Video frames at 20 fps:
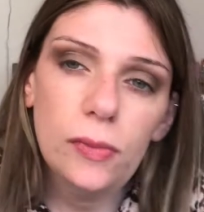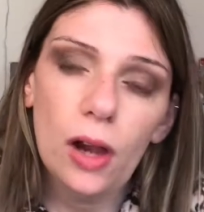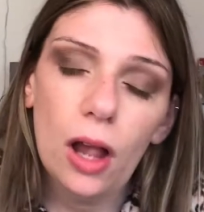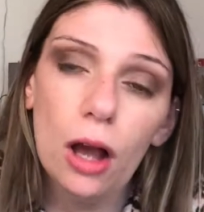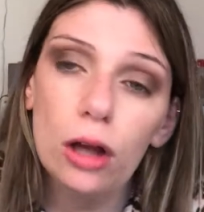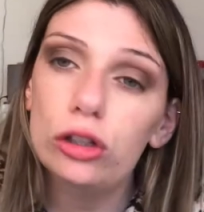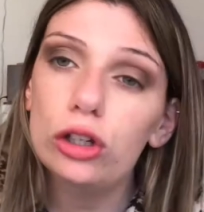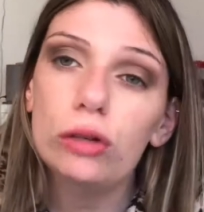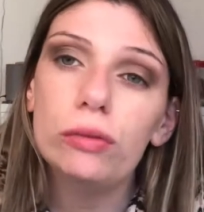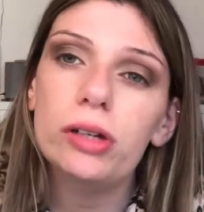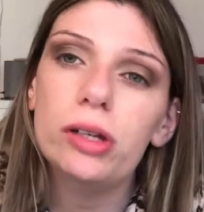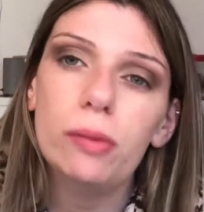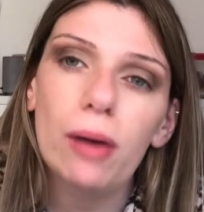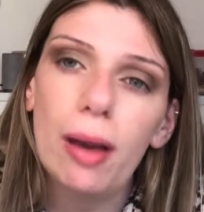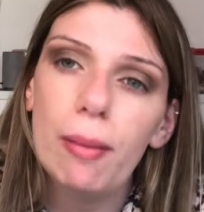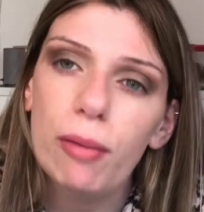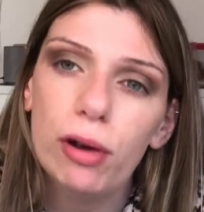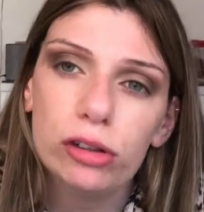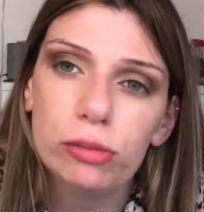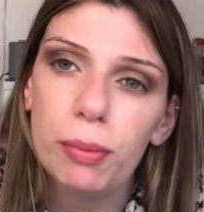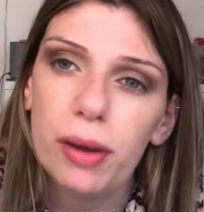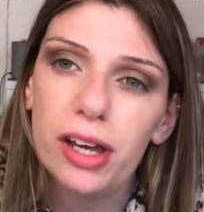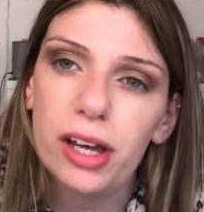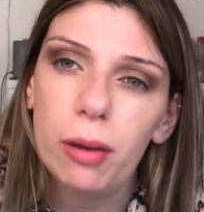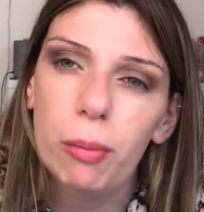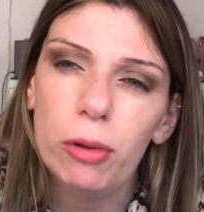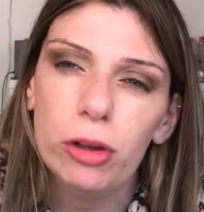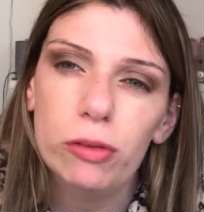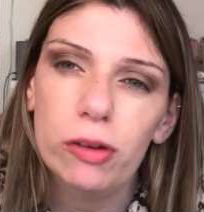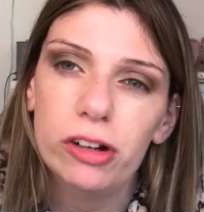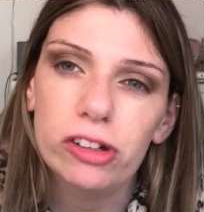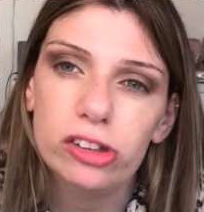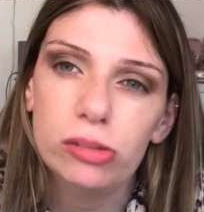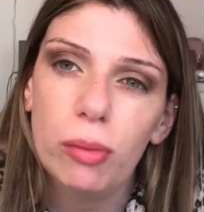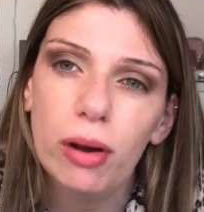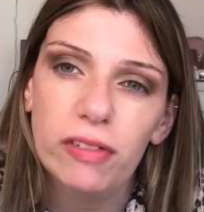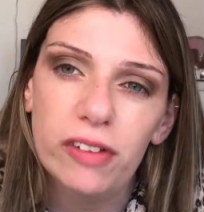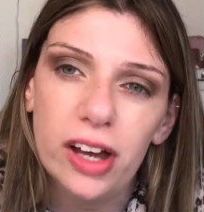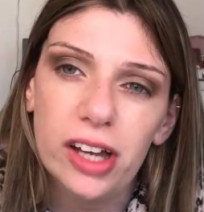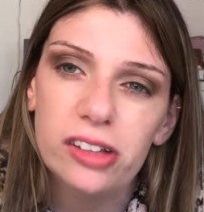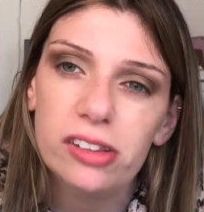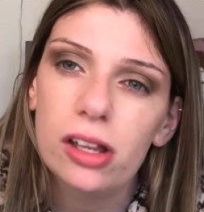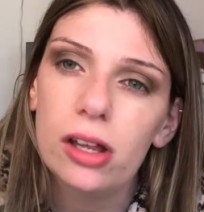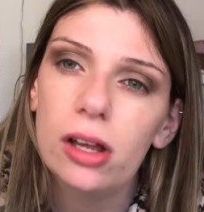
I don't really wear much makeup on the rest of my face.